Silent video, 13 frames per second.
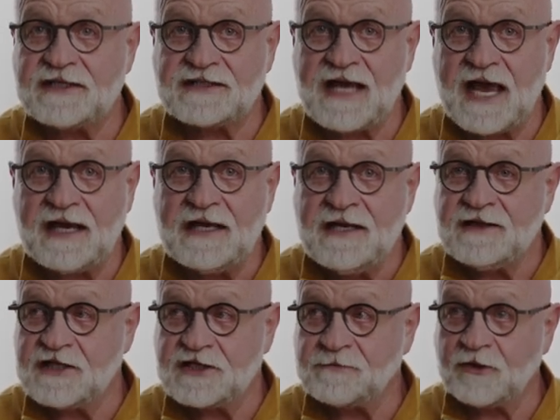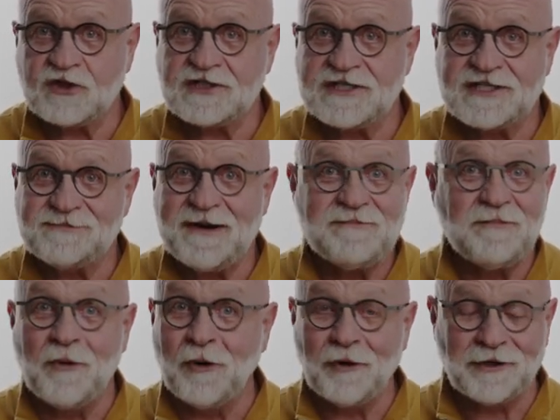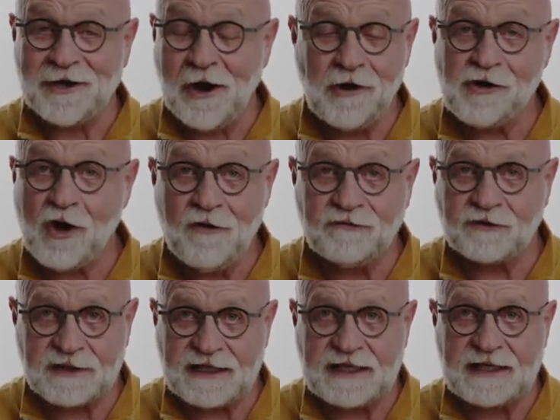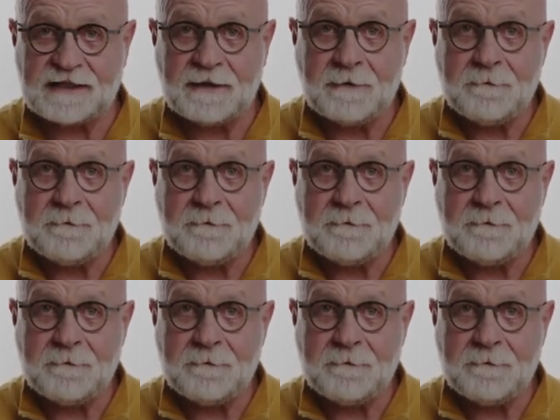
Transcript: it's like this person has been born all over again.